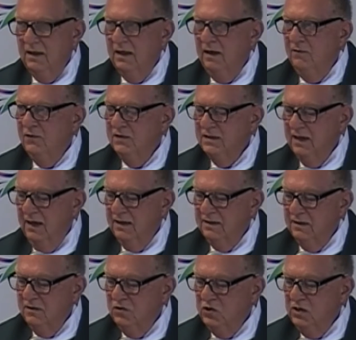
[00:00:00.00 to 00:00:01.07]

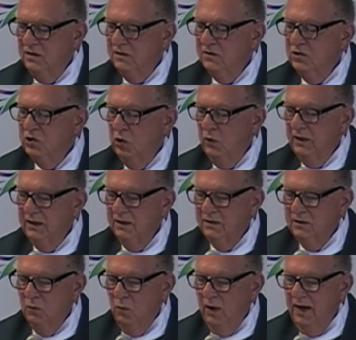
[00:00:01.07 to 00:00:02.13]
emphasizes Jesus showing us
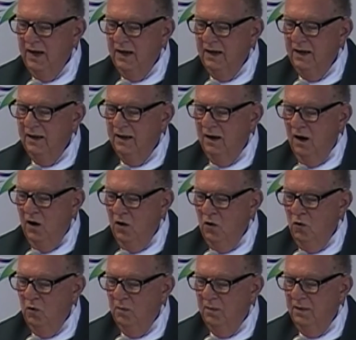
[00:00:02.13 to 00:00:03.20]
the way
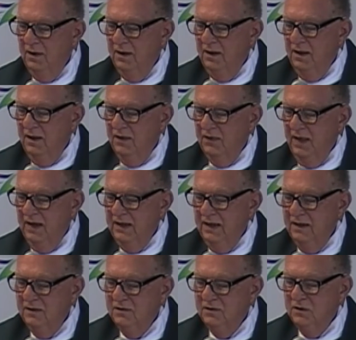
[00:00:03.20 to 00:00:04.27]
home that
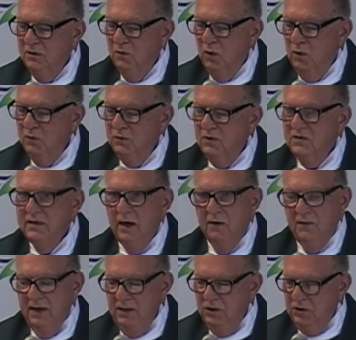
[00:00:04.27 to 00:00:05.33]
is the road to
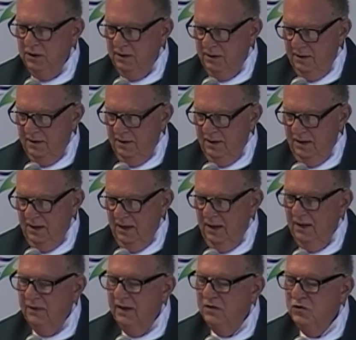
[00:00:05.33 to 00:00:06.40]
salvation.
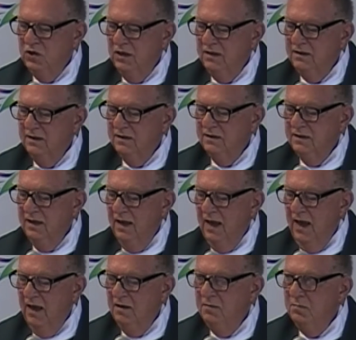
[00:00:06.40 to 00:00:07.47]
That Jesus
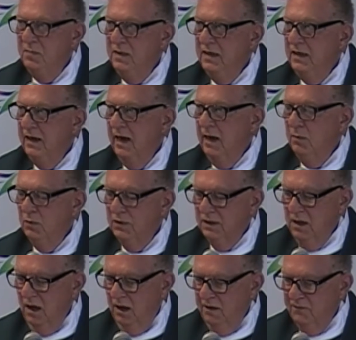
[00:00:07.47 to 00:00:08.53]
being able to
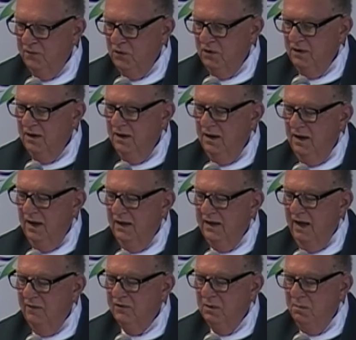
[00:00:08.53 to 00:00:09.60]
comfort and
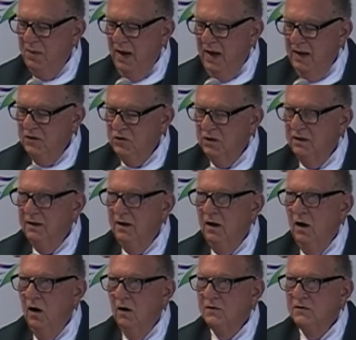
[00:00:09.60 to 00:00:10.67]
have compassion
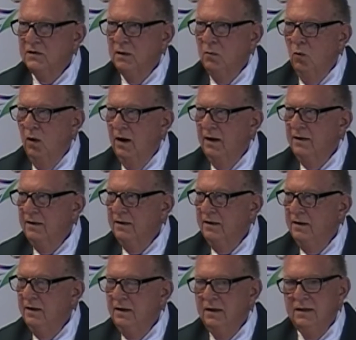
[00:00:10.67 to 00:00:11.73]
on someone,
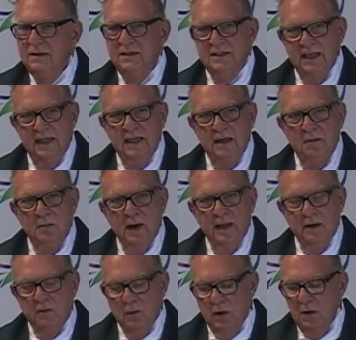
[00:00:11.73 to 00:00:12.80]
sitting by
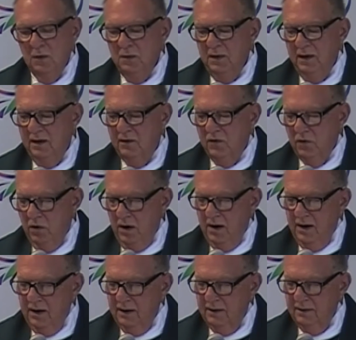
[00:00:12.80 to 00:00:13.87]
the road and crying.